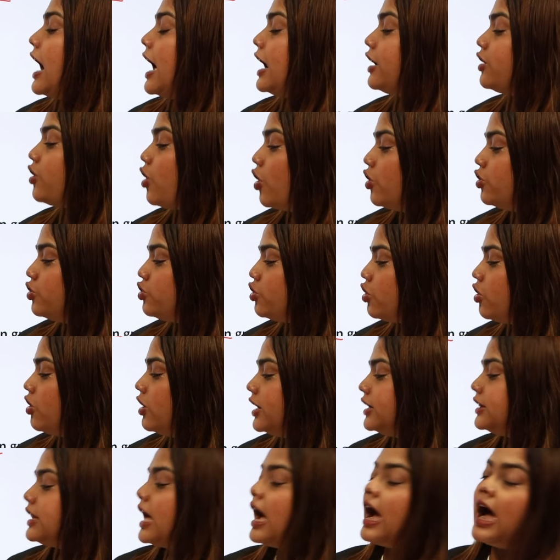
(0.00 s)
and
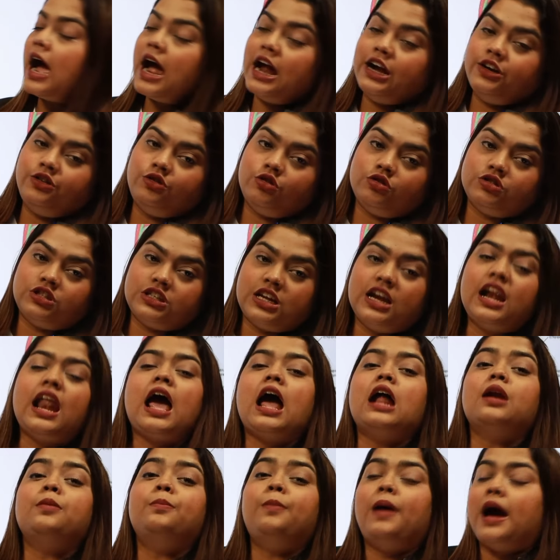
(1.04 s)
controlling the hydrogen
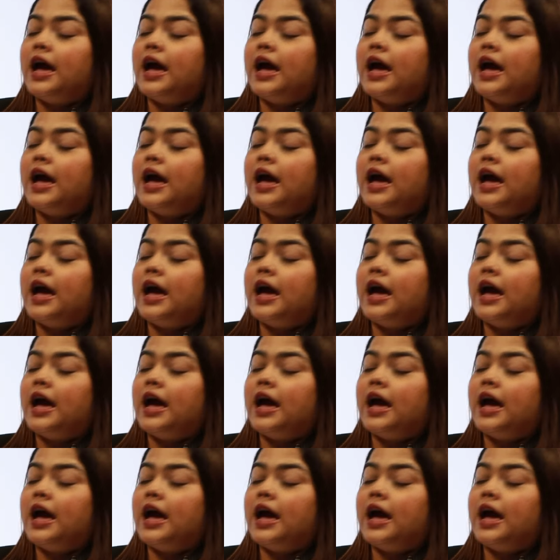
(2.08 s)
and